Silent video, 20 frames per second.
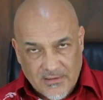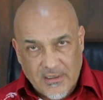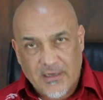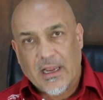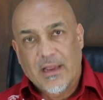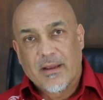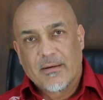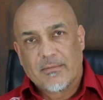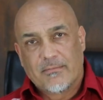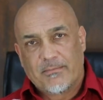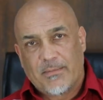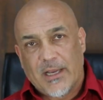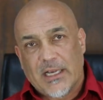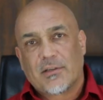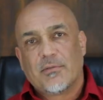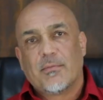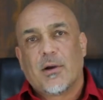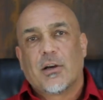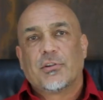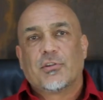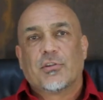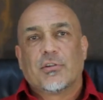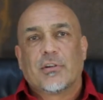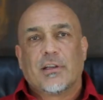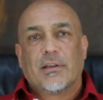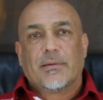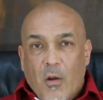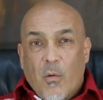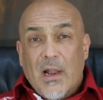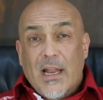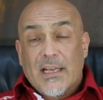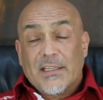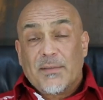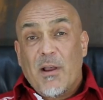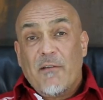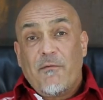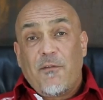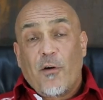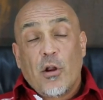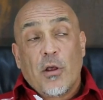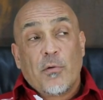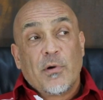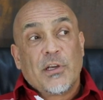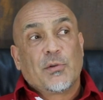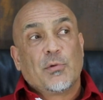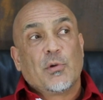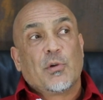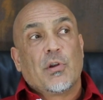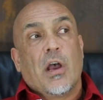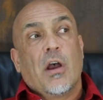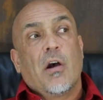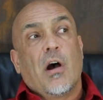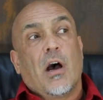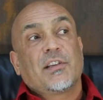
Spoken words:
Okay, back to my journey. Well, as my followers would know,